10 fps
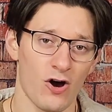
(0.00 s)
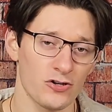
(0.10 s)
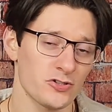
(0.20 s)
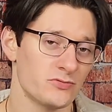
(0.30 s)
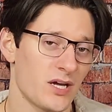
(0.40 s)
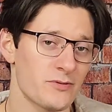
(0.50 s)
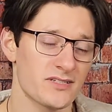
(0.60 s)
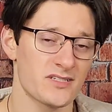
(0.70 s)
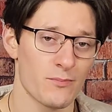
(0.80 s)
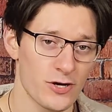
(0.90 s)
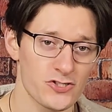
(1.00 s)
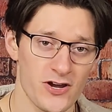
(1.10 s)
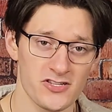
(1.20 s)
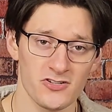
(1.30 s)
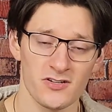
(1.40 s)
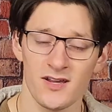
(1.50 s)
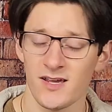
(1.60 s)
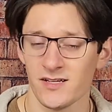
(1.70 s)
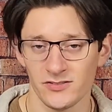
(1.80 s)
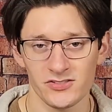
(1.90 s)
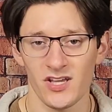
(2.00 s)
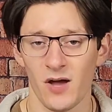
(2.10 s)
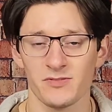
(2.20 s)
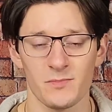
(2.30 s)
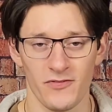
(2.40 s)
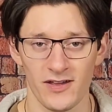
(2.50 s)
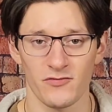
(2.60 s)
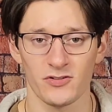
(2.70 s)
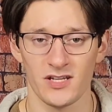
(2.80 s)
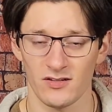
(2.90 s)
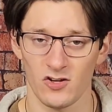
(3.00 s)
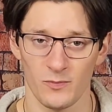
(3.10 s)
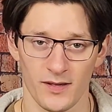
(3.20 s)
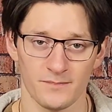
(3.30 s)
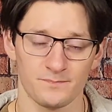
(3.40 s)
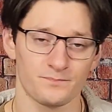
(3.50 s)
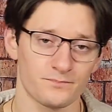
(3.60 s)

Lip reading: also doubles as a moisturizer, just to help simplify your routine a little bit.